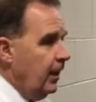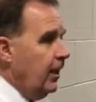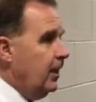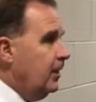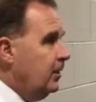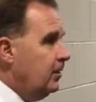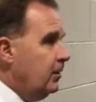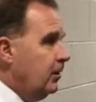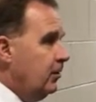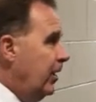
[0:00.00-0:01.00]
And
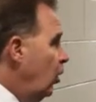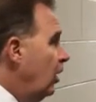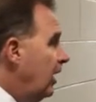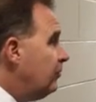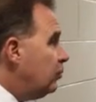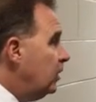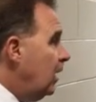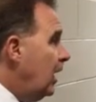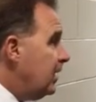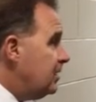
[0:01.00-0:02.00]
they all have to
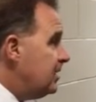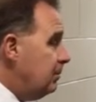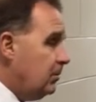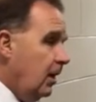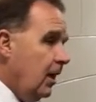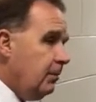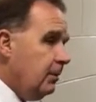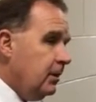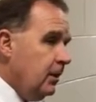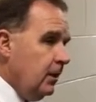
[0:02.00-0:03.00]
align at the same time.
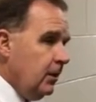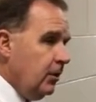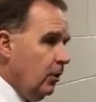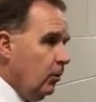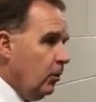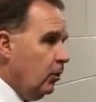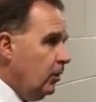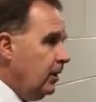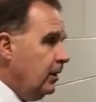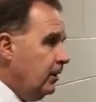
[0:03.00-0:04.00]
And,
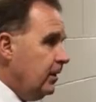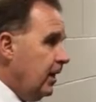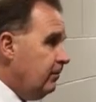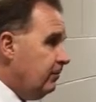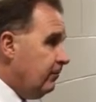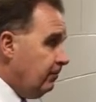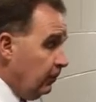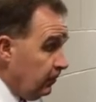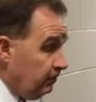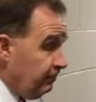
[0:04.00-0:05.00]
early in that
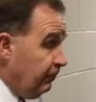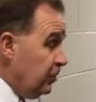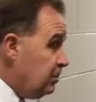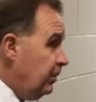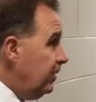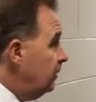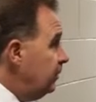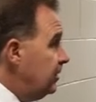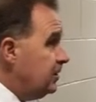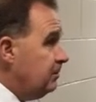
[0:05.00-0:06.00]
first period,
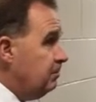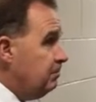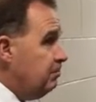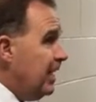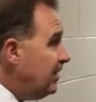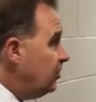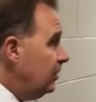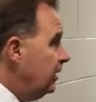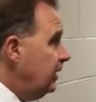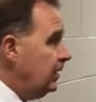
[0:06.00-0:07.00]
we just
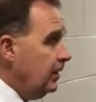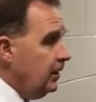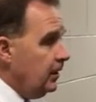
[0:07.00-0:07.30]
mentally,